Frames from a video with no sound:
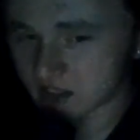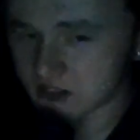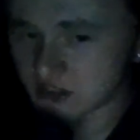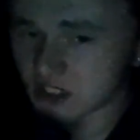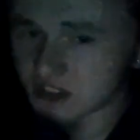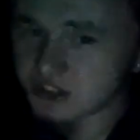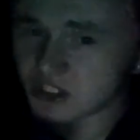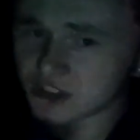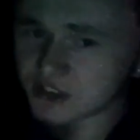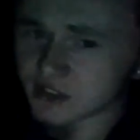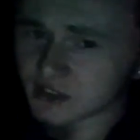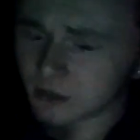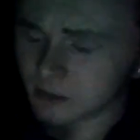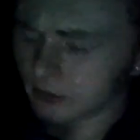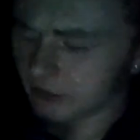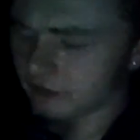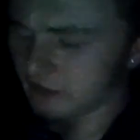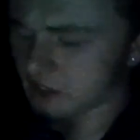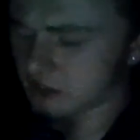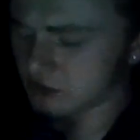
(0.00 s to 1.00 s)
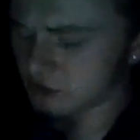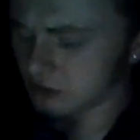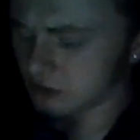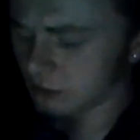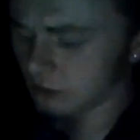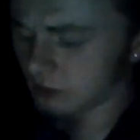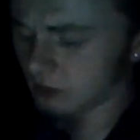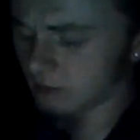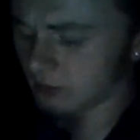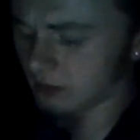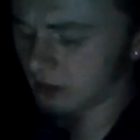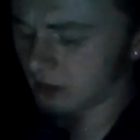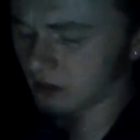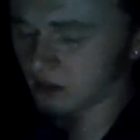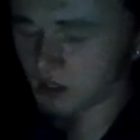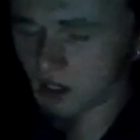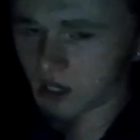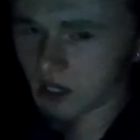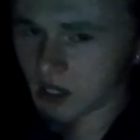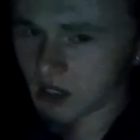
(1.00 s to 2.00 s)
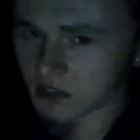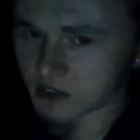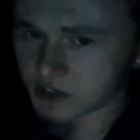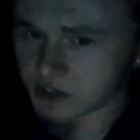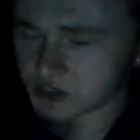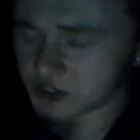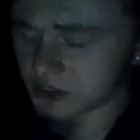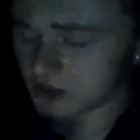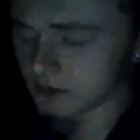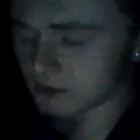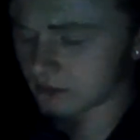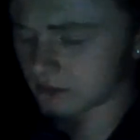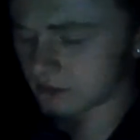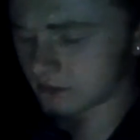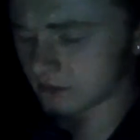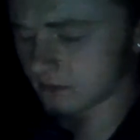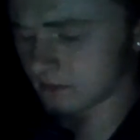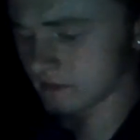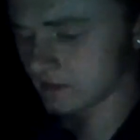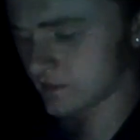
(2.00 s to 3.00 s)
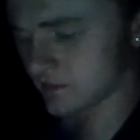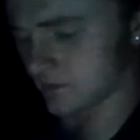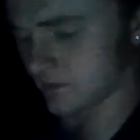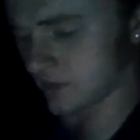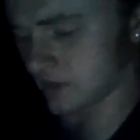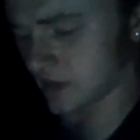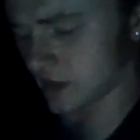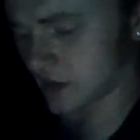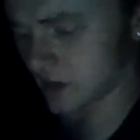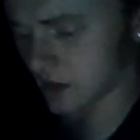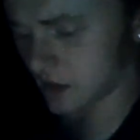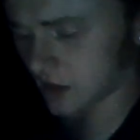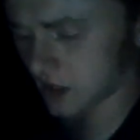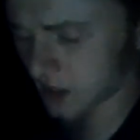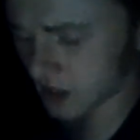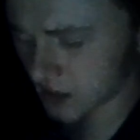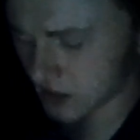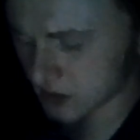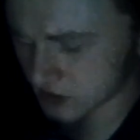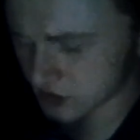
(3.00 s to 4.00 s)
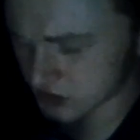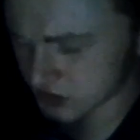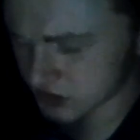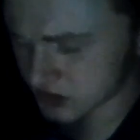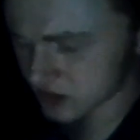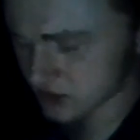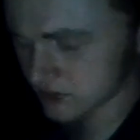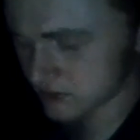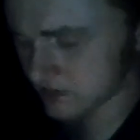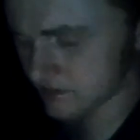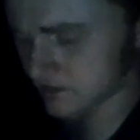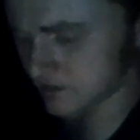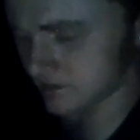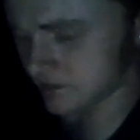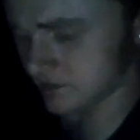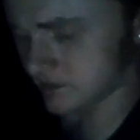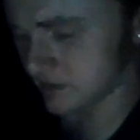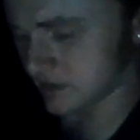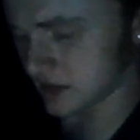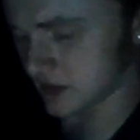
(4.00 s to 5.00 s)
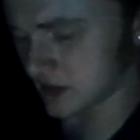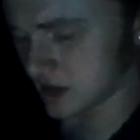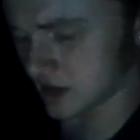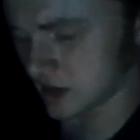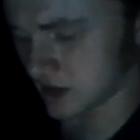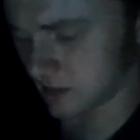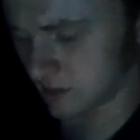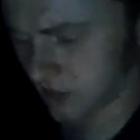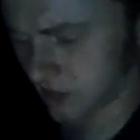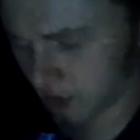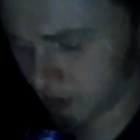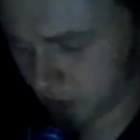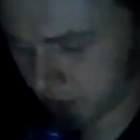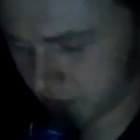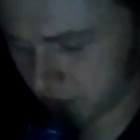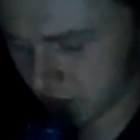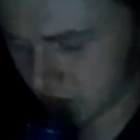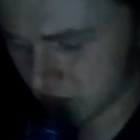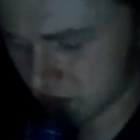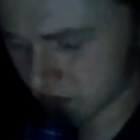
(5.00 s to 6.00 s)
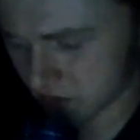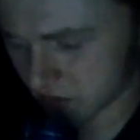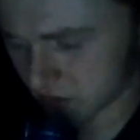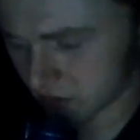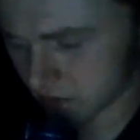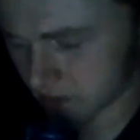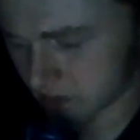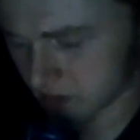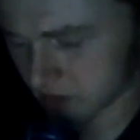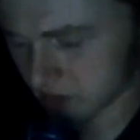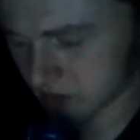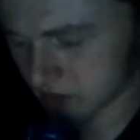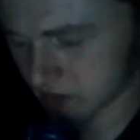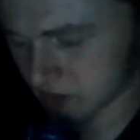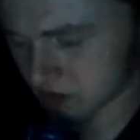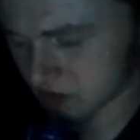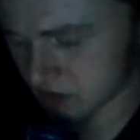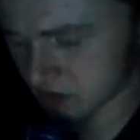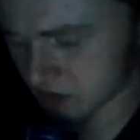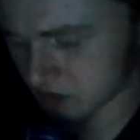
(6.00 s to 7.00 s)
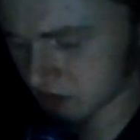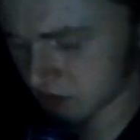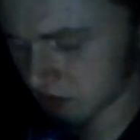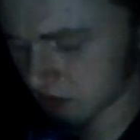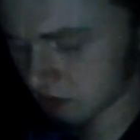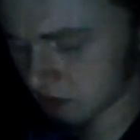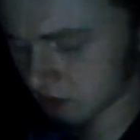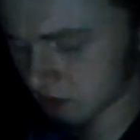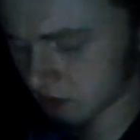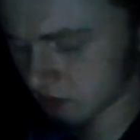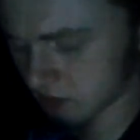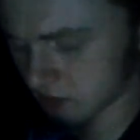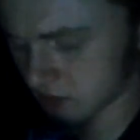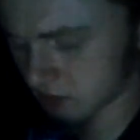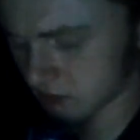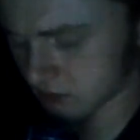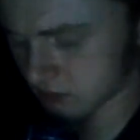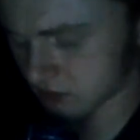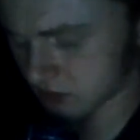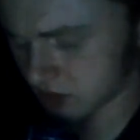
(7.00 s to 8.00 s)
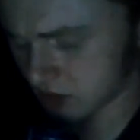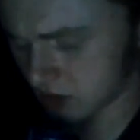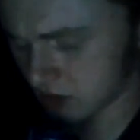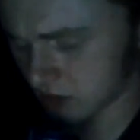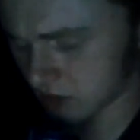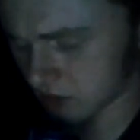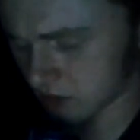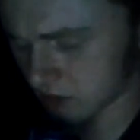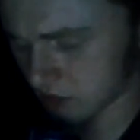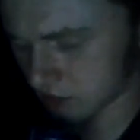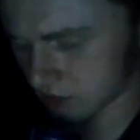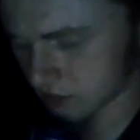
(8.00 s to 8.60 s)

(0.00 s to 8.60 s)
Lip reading: this isn't a professional boy podcast. Guys, my professional business is not here. I'm scared.